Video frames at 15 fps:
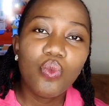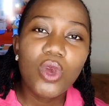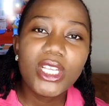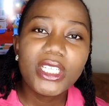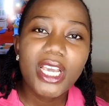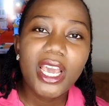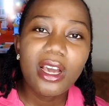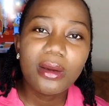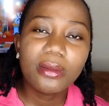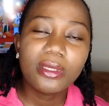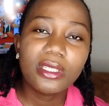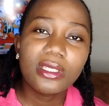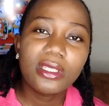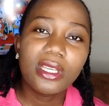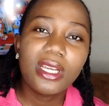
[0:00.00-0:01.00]
which
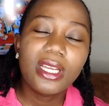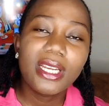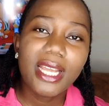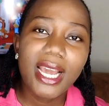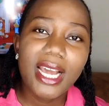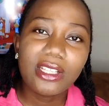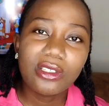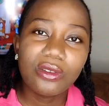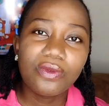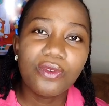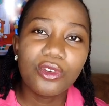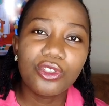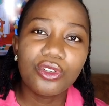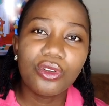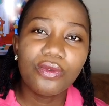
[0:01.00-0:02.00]
helps the heart to
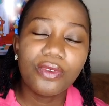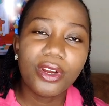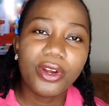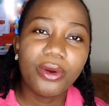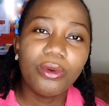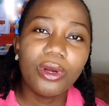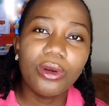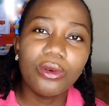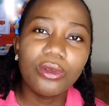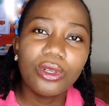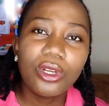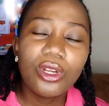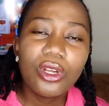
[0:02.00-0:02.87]
function very well.